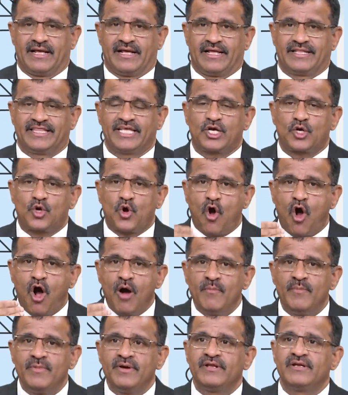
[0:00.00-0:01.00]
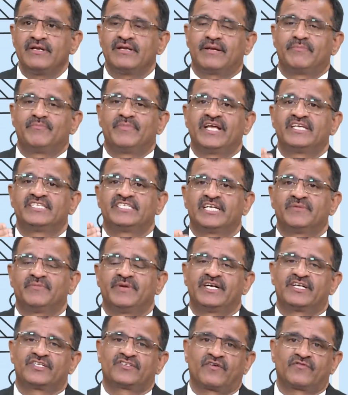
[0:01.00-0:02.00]
The common
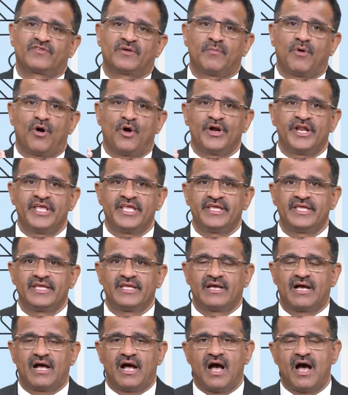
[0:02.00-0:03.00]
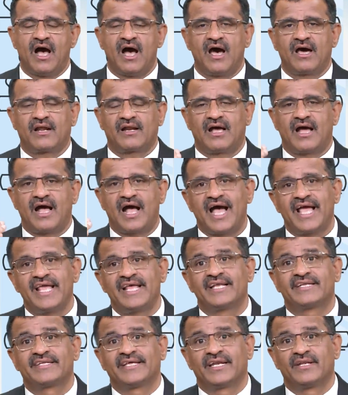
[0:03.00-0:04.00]
measurements of the body are
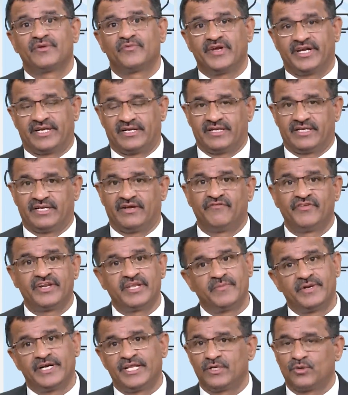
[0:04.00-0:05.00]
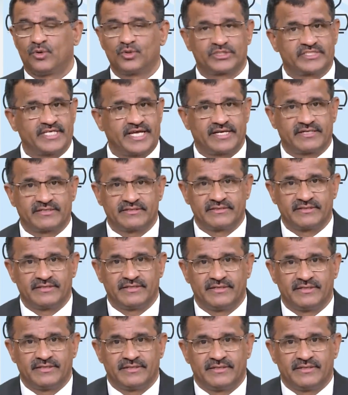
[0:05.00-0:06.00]
height and weight. Everybody knows that.
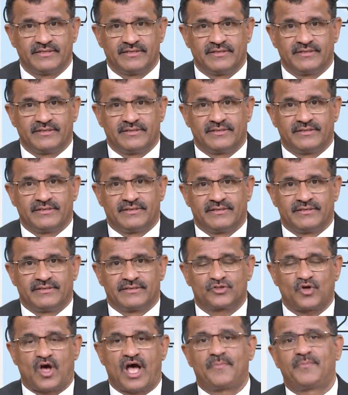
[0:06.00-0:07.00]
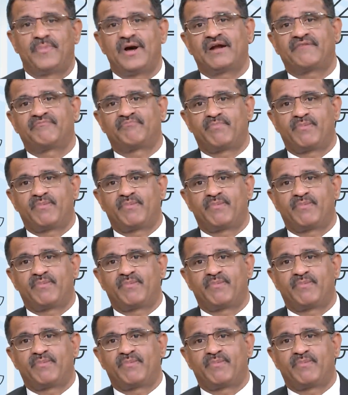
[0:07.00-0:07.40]
So, apart